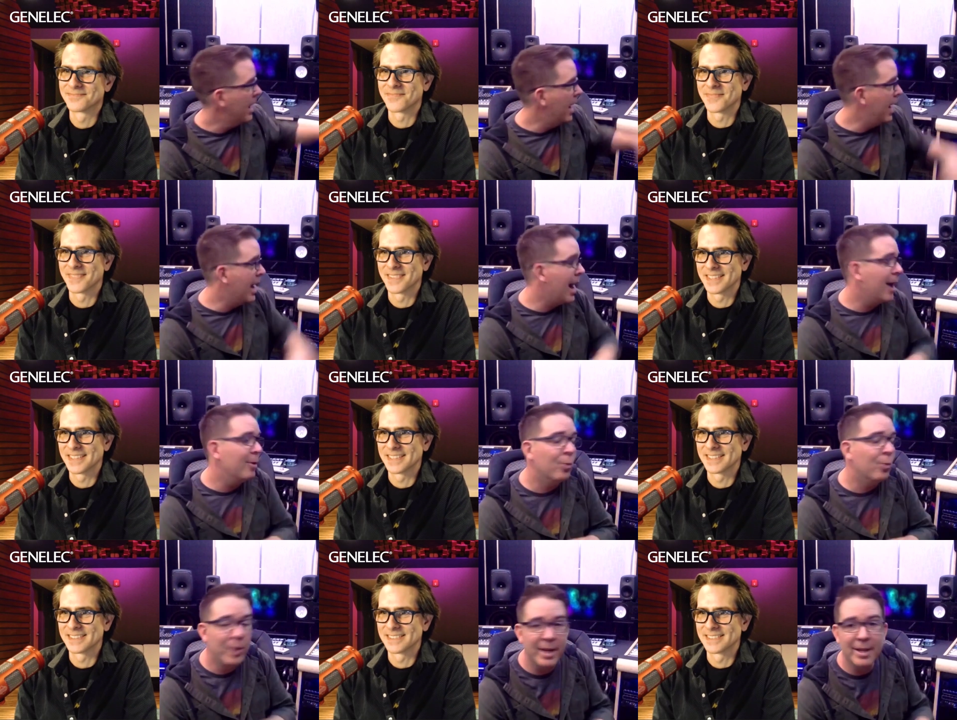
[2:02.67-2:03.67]
Speaker 1: and I
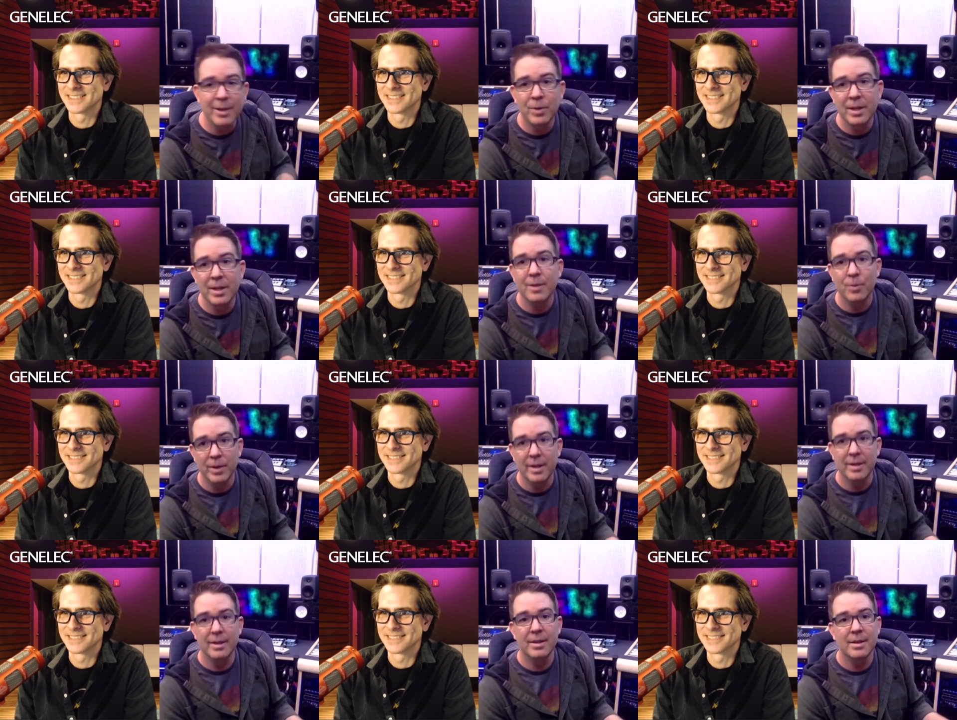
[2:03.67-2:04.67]
really, really,
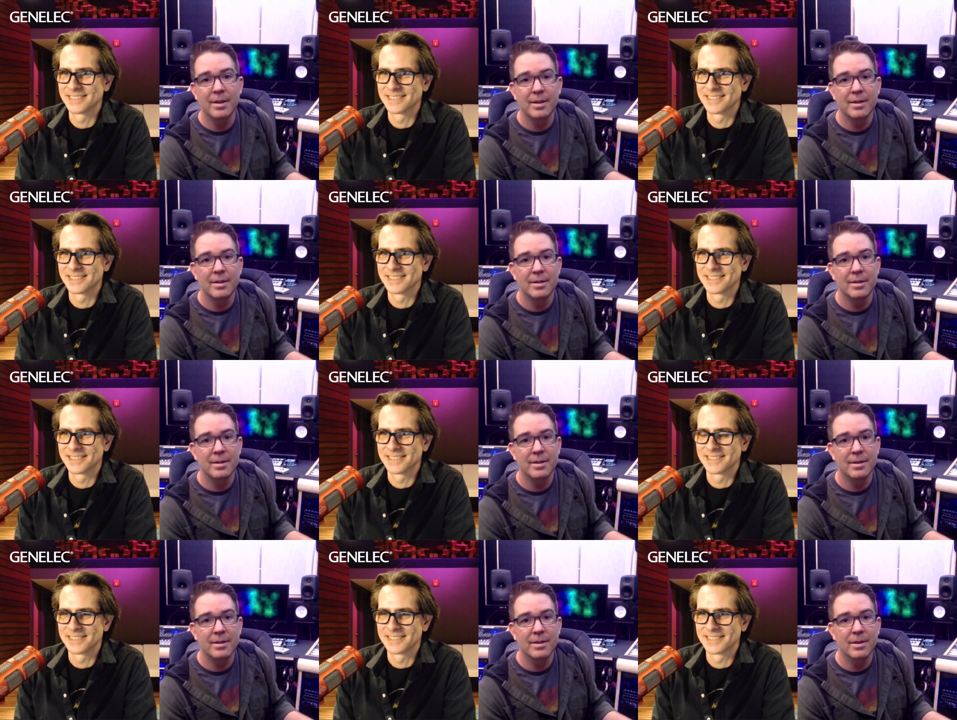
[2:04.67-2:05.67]
really
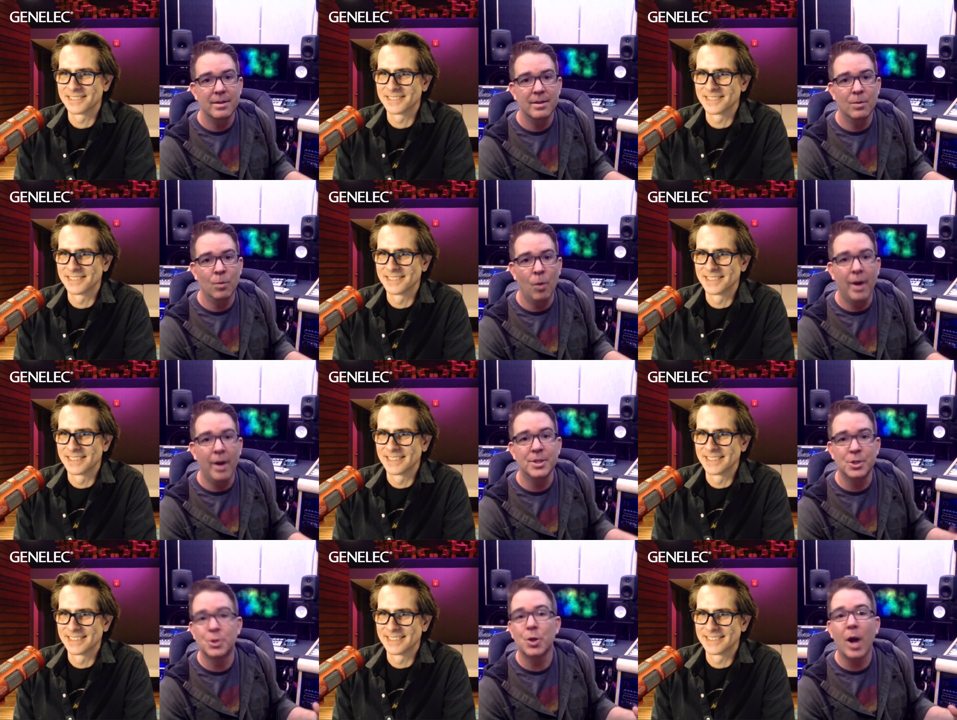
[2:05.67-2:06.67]
wanted
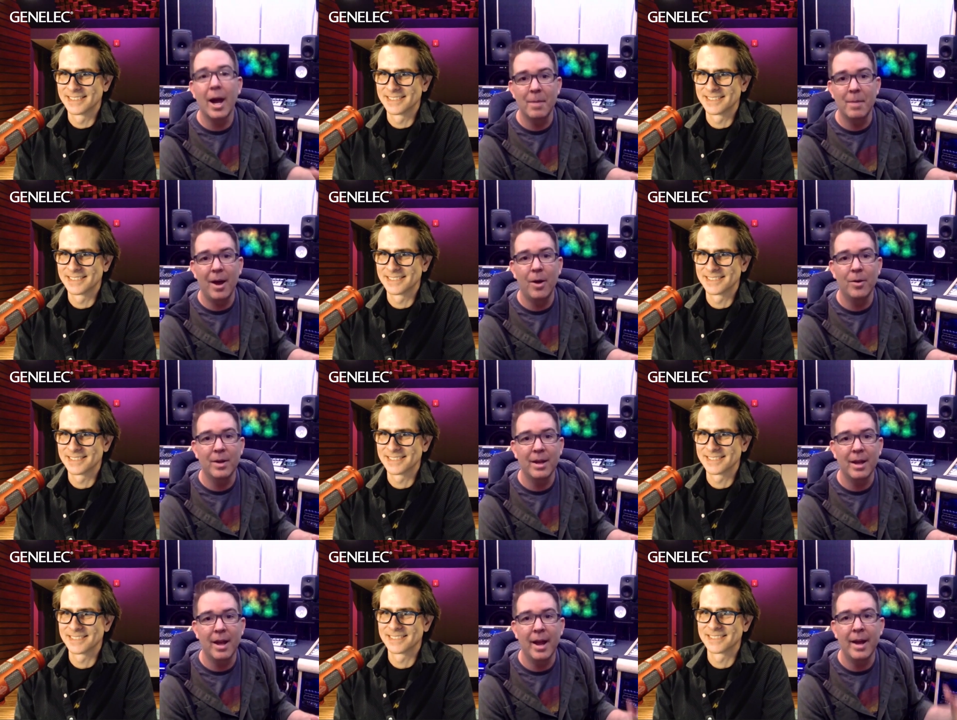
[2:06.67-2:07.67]
to try them out.
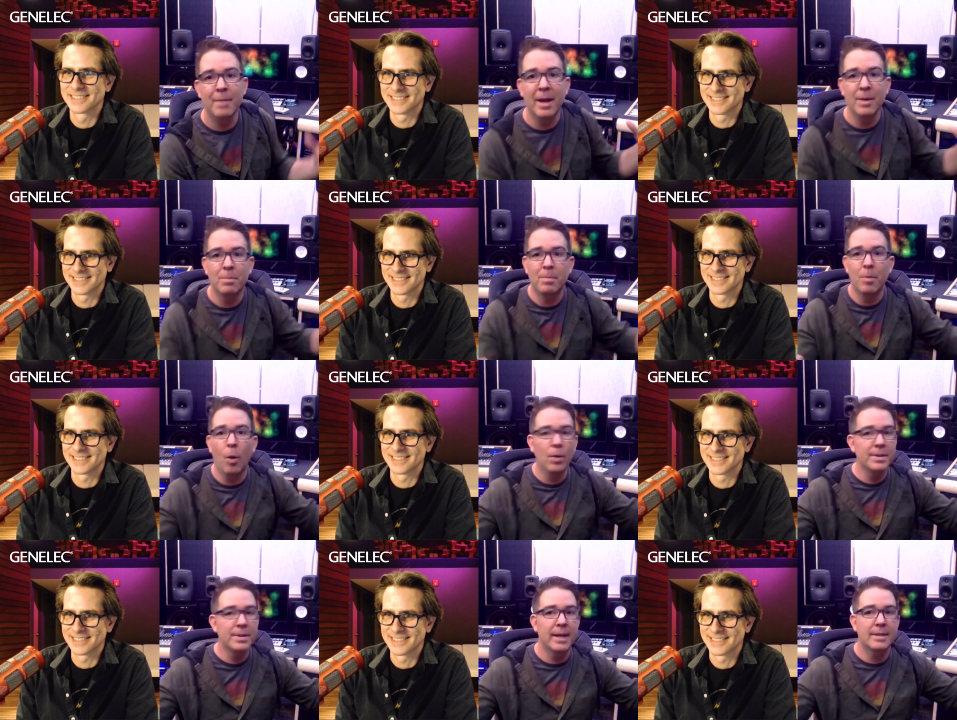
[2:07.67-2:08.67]
And my
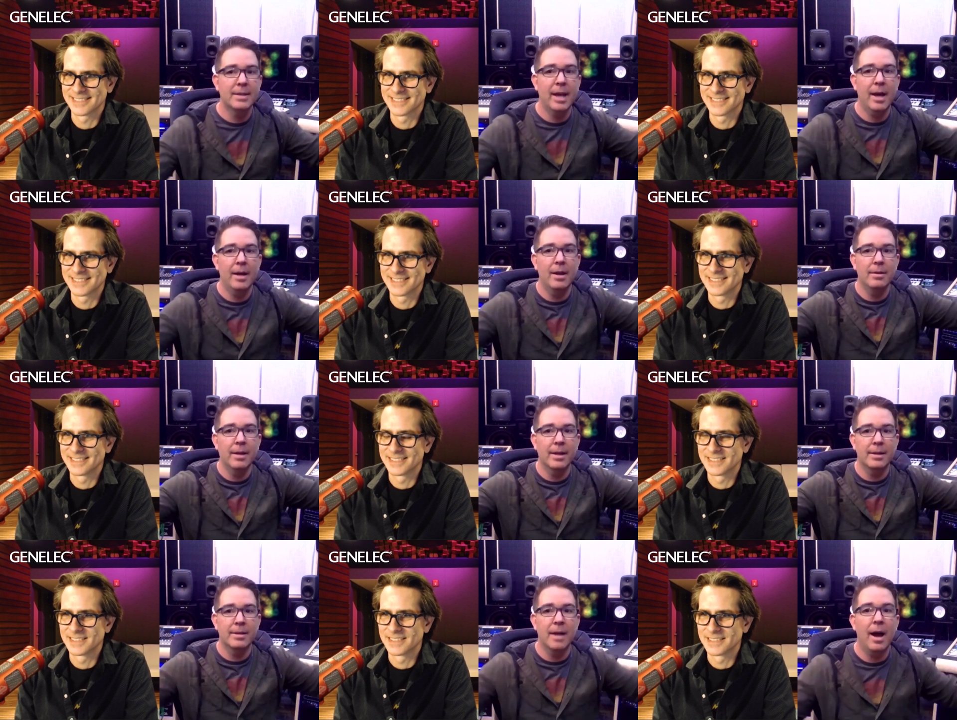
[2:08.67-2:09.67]
old desk had like
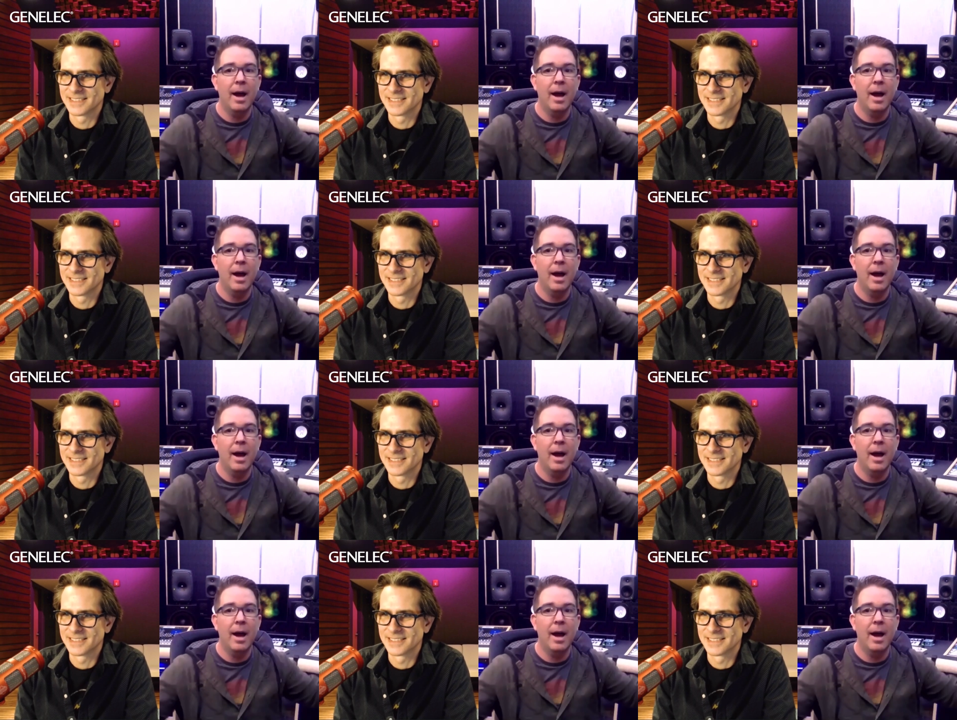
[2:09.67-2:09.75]
the high